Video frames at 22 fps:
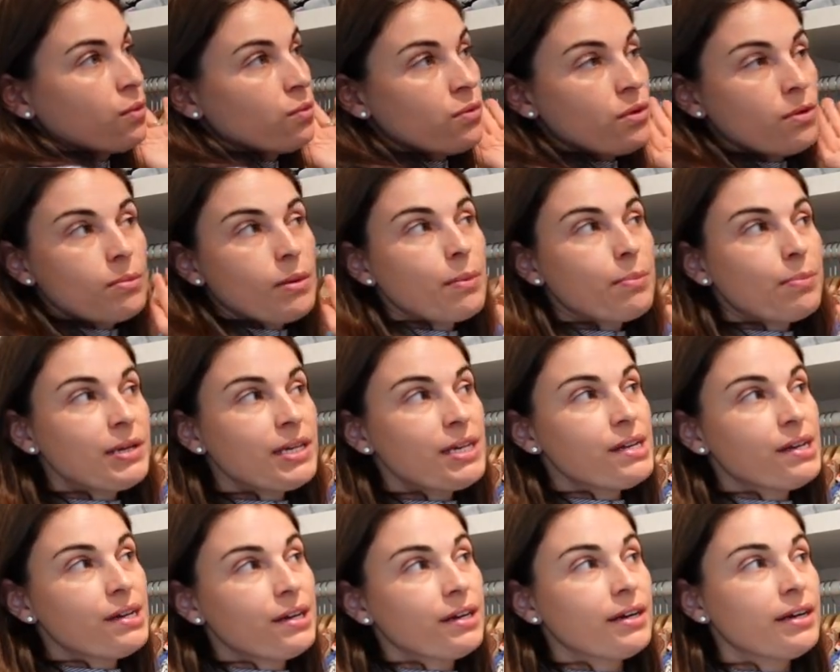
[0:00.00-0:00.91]
room up
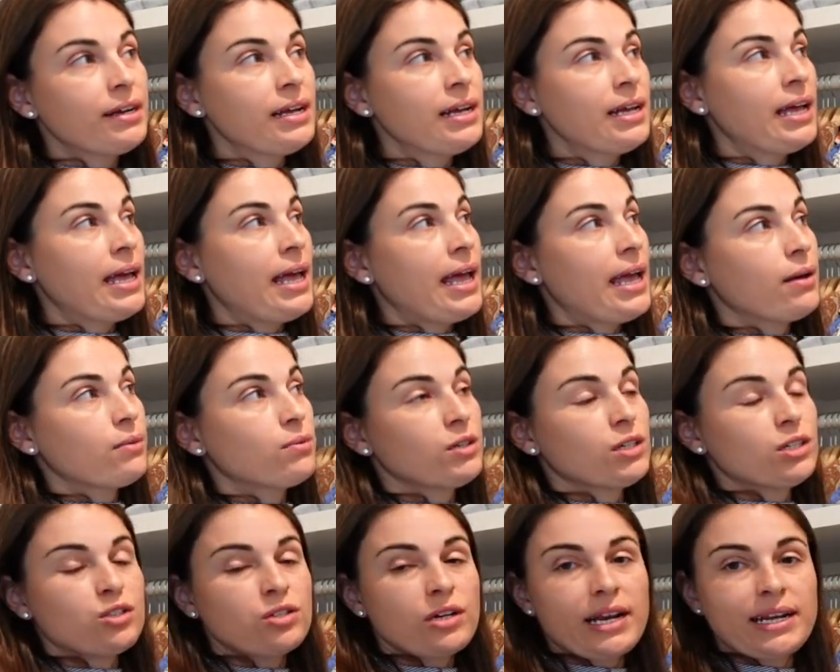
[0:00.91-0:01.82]
here and
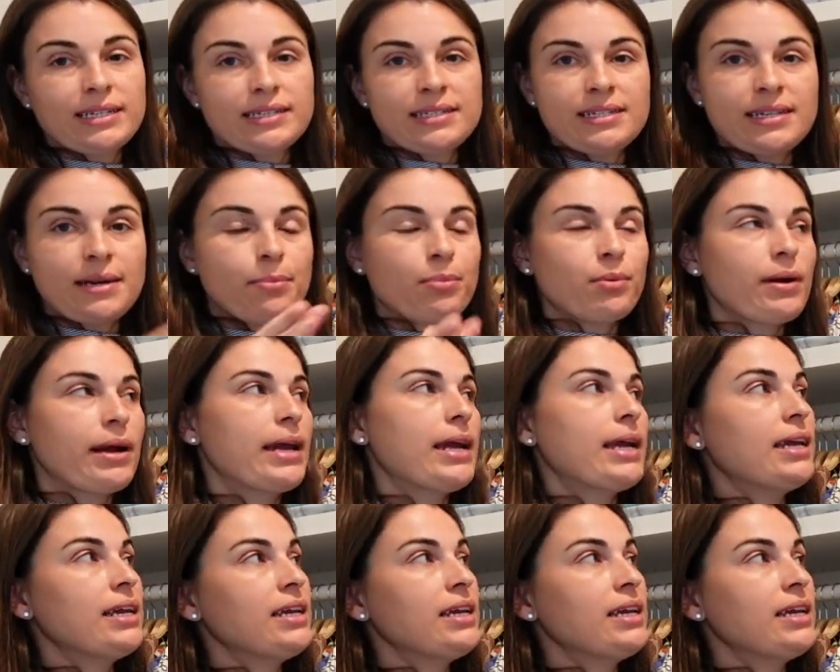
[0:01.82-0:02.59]
we're trying to separate